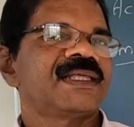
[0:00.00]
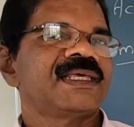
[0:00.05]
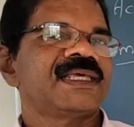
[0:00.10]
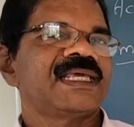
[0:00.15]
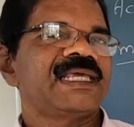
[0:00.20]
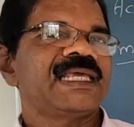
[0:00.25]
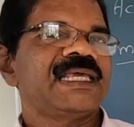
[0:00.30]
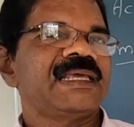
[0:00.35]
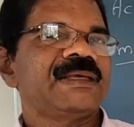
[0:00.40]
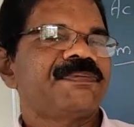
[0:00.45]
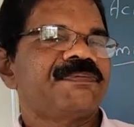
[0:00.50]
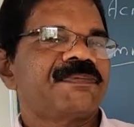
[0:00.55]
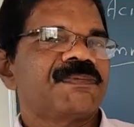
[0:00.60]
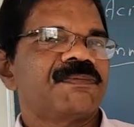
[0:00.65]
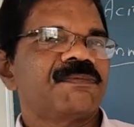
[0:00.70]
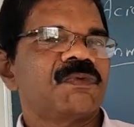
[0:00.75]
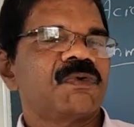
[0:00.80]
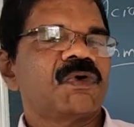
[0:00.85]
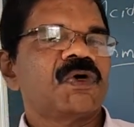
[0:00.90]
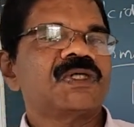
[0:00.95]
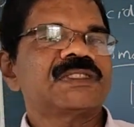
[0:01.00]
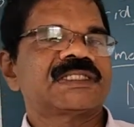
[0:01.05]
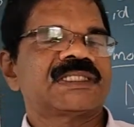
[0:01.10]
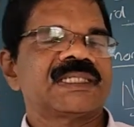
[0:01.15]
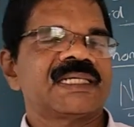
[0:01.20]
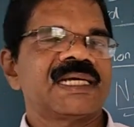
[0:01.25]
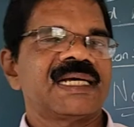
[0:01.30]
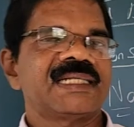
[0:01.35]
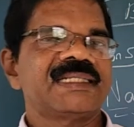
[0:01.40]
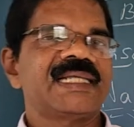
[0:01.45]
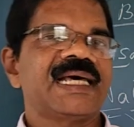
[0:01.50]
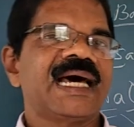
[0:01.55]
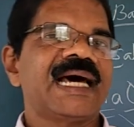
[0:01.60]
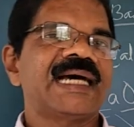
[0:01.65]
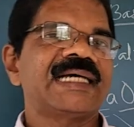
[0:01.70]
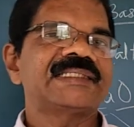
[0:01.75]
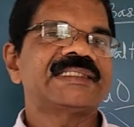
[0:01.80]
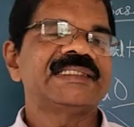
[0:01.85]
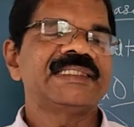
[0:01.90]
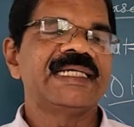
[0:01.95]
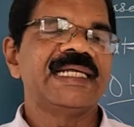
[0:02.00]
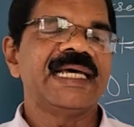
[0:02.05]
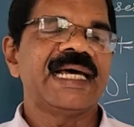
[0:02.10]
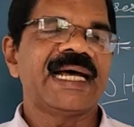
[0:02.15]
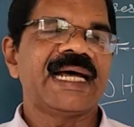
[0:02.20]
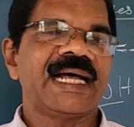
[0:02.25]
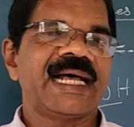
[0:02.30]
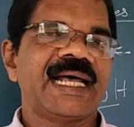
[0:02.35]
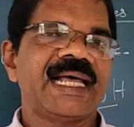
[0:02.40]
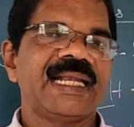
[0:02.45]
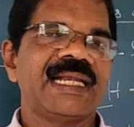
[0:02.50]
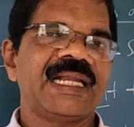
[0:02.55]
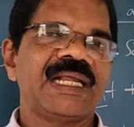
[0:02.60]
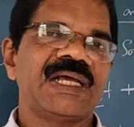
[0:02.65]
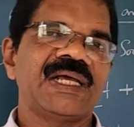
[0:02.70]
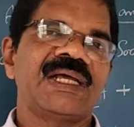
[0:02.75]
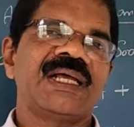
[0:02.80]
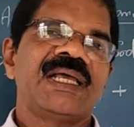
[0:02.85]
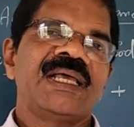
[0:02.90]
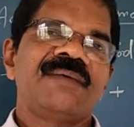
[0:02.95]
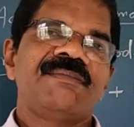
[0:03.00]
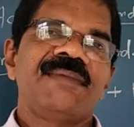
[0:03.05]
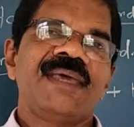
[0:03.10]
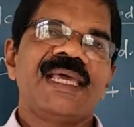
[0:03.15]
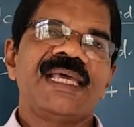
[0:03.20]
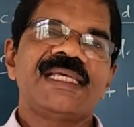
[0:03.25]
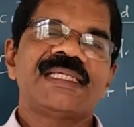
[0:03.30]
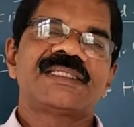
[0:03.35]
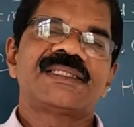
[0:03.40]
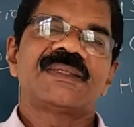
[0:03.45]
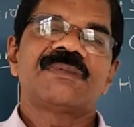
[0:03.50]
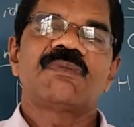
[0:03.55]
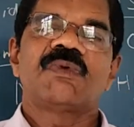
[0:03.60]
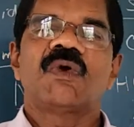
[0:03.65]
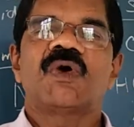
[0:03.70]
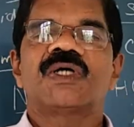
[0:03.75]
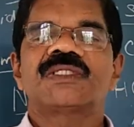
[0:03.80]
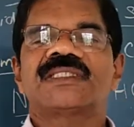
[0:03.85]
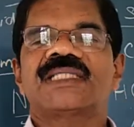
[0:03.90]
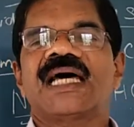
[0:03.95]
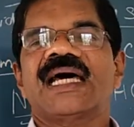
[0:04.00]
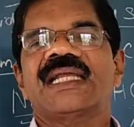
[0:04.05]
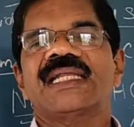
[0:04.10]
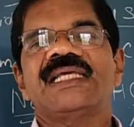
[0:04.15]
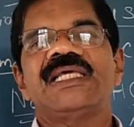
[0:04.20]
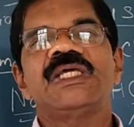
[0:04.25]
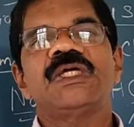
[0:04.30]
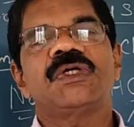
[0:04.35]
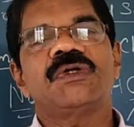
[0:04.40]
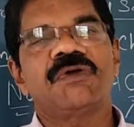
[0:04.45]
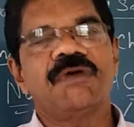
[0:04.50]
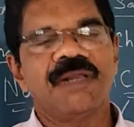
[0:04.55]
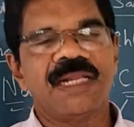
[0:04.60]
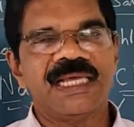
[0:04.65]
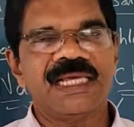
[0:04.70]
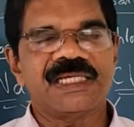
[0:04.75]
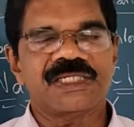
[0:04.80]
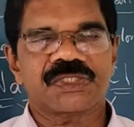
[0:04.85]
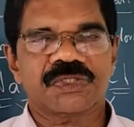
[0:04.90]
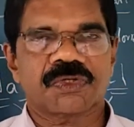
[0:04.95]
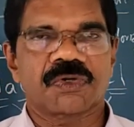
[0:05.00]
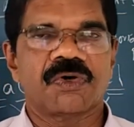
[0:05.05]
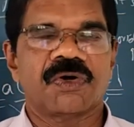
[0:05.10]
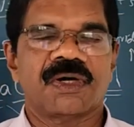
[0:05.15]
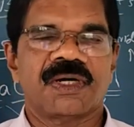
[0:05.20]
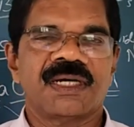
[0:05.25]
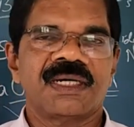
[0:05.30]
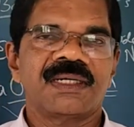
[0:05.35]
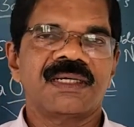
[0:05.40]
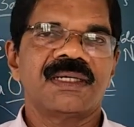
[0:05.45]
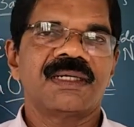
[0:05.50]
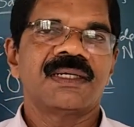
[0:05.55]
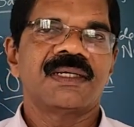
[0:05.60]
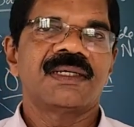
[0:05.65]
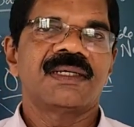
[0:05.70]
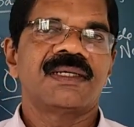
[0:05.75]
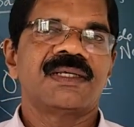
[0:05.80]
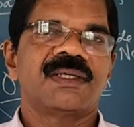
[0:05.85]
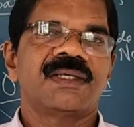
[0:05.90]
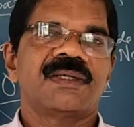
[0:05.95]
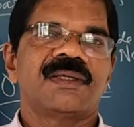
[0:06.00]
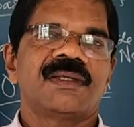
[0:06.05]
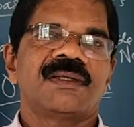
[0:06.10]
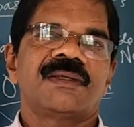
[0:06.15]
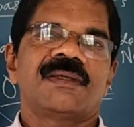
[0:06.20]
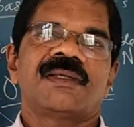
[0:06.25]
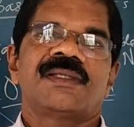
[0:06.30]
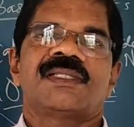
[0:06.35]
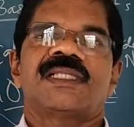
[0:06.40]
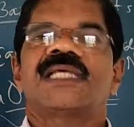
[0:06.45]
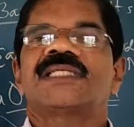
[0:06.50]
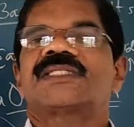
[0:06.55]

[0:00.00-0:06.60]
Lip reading: If both the acid and base both are equally strong, the